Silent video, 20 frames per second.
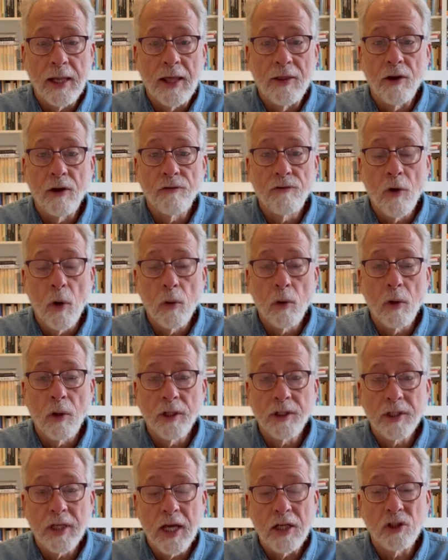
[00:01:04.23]
and their
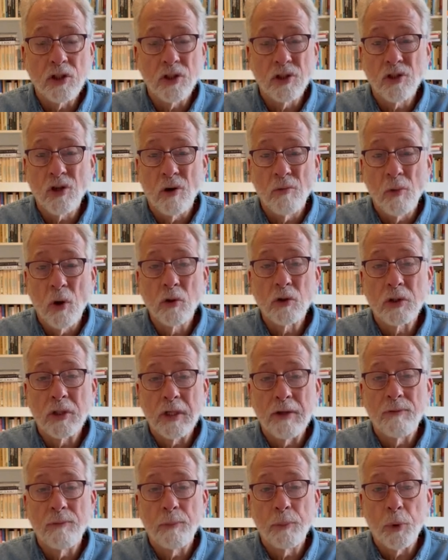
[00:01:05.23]
vocalizations are
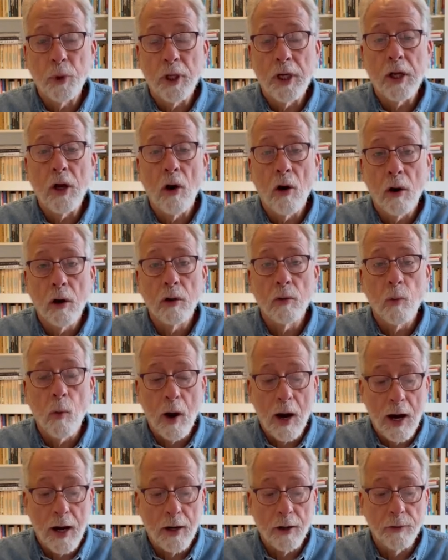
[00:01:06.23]
mostly pretty
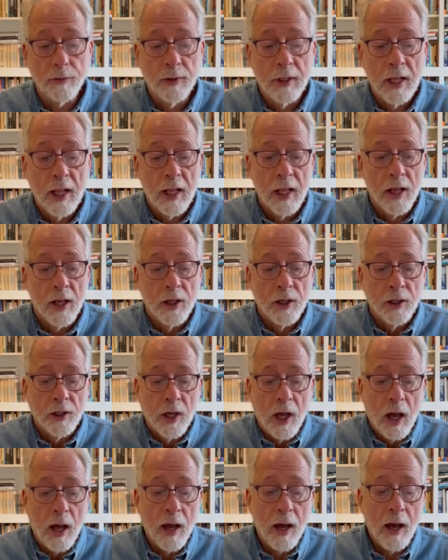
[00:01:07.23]
hardwired.
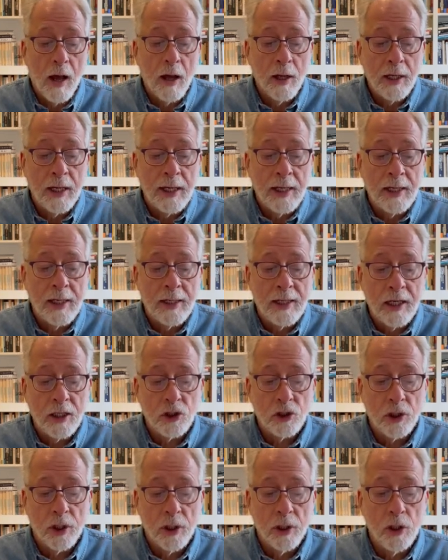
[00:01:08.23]
Uh, in
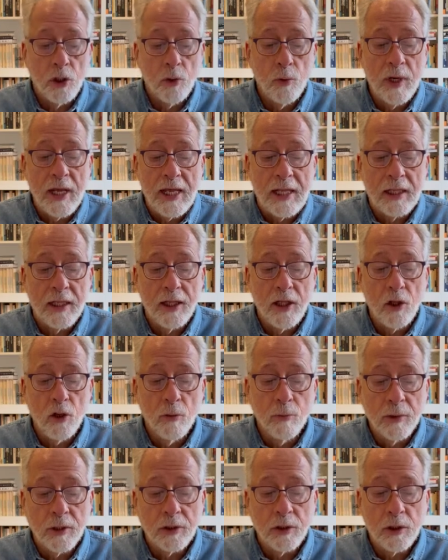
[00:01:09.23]
addition, uniquely
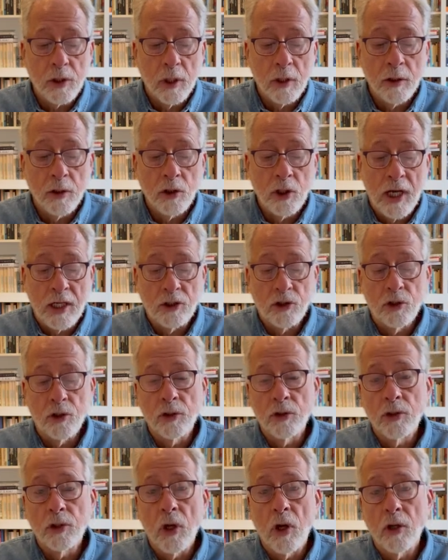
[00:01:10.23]
human
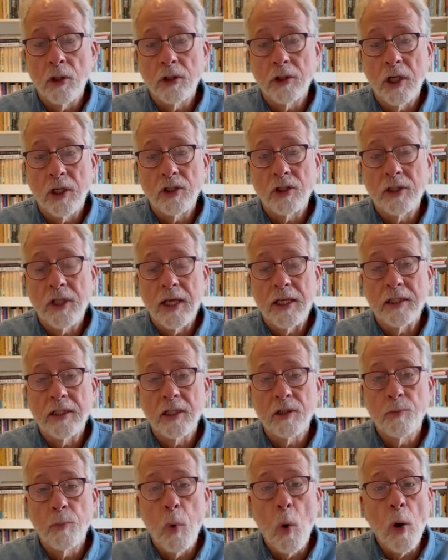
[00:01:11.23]
gestures are such things
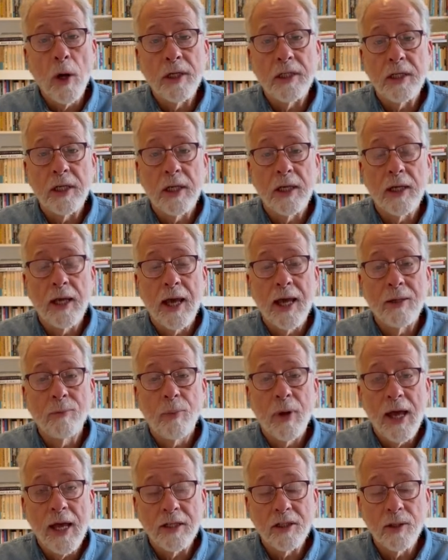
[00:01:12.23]
as pointing and
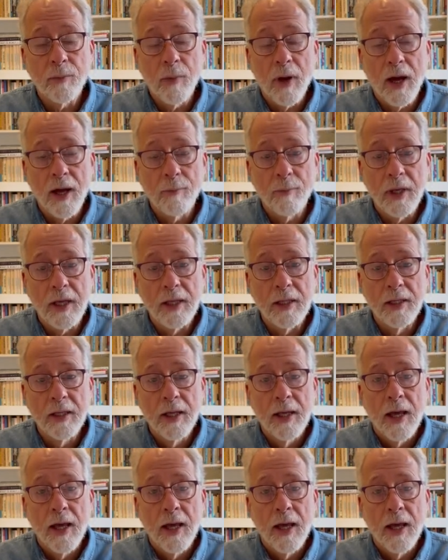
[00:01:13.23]
pantomiming,